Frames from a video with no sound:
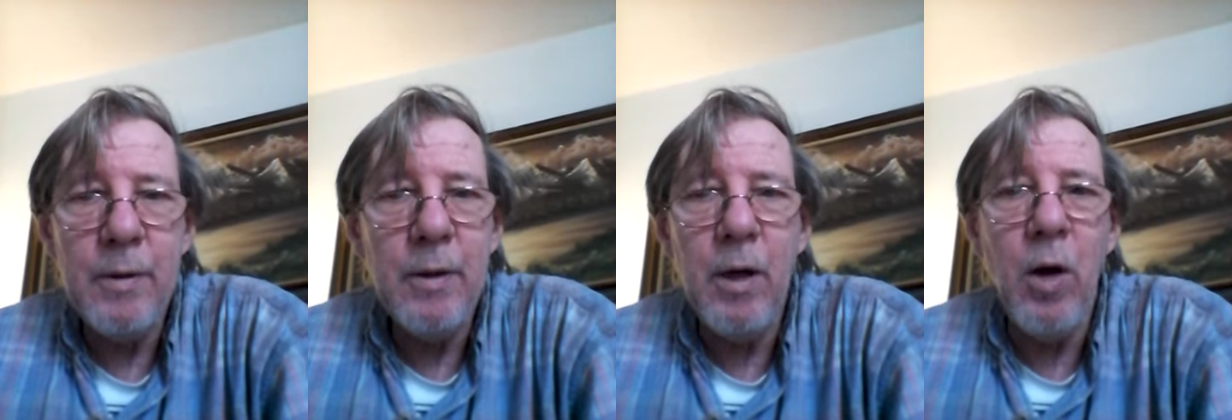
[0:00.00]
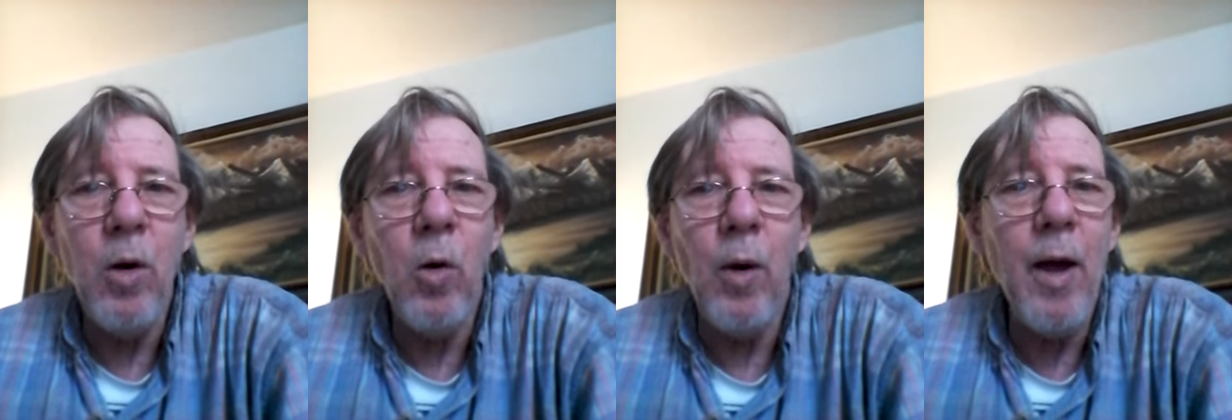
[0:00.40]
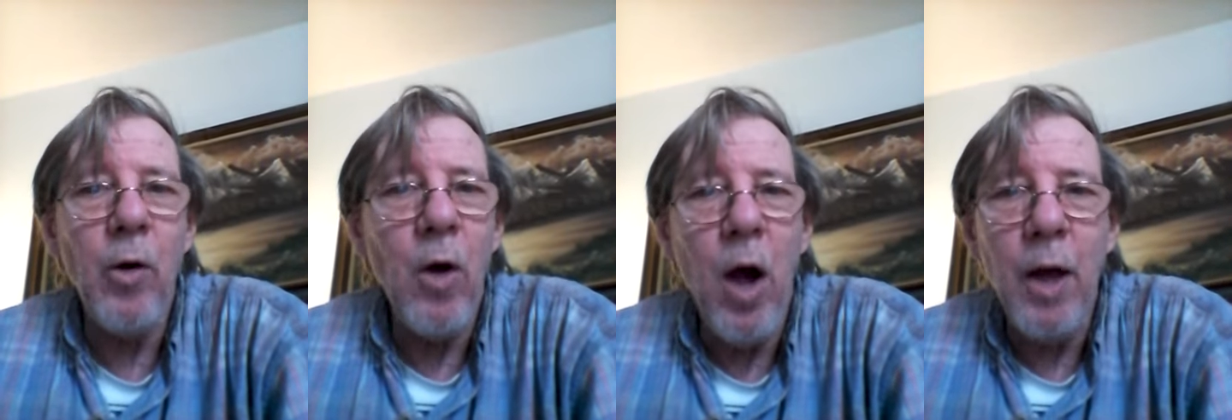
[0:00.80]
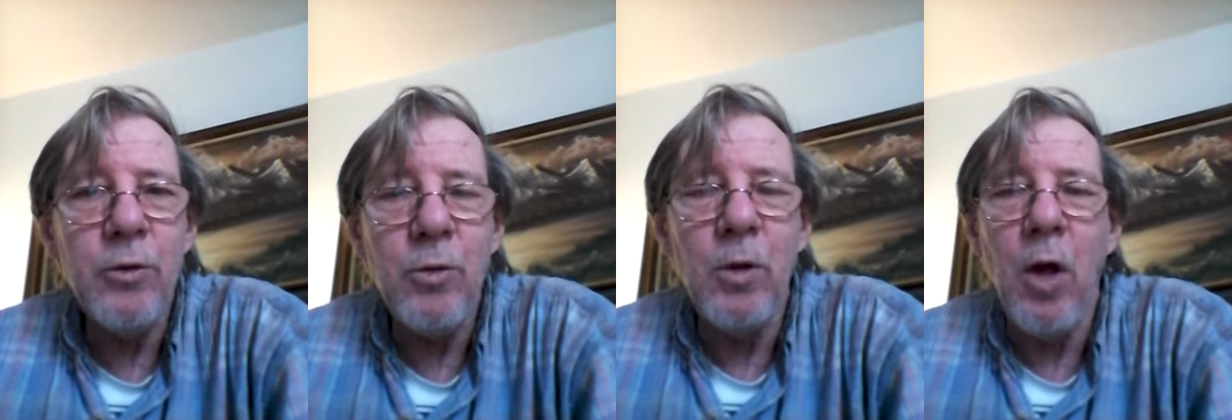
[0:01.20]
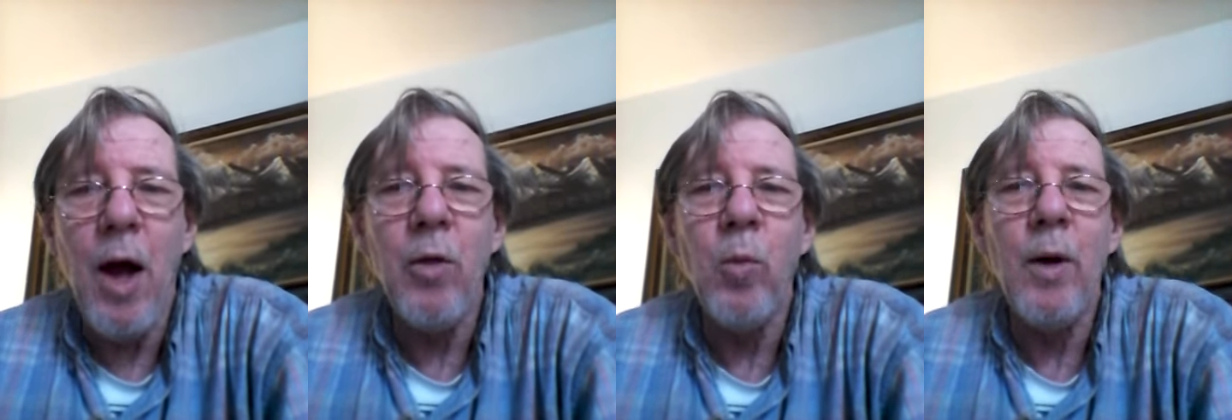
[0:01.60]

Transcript: You know, or held on to a lot of the